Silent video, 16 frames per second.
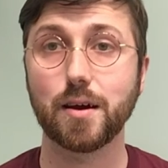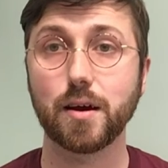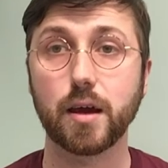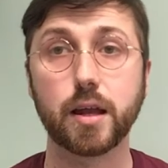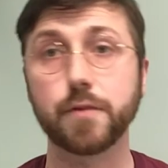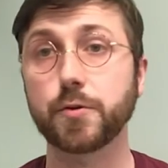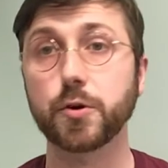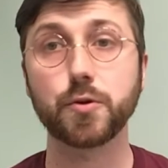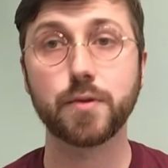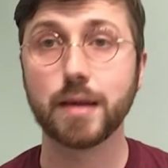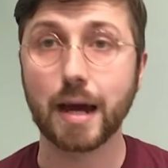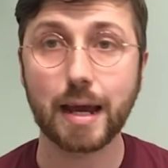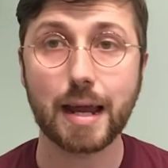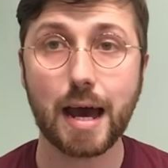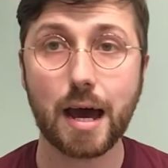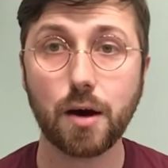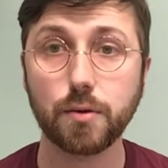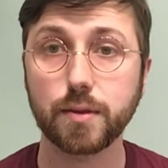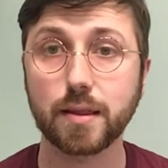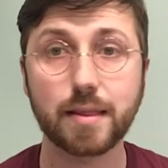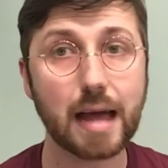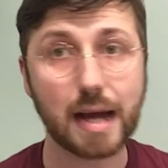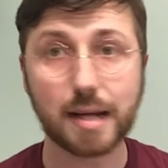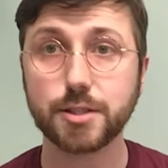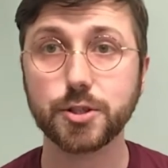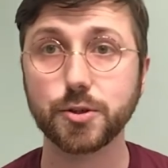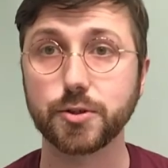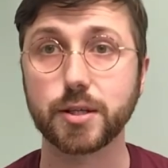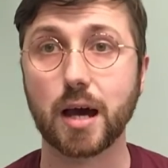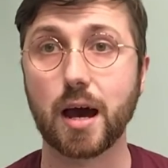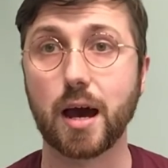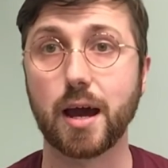And if you're a night owl, then that's your
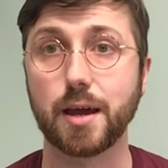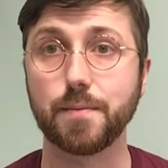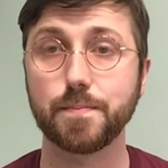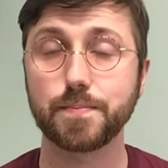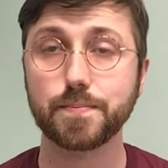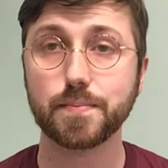time.